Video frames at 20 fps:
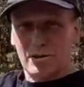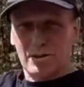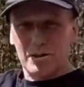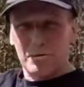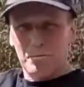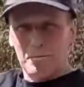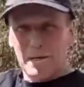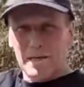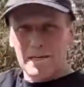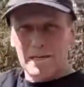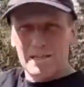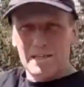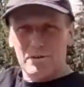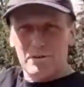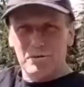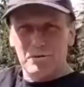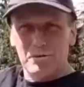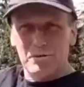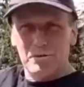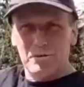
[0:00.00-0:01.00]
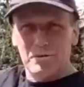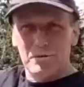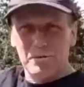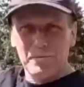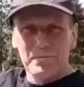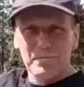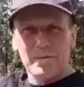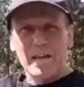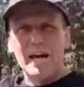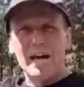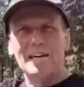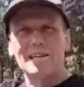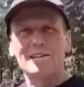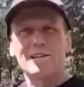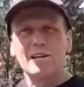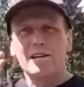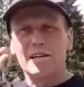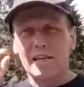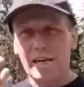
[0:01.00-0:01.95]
onto the middle and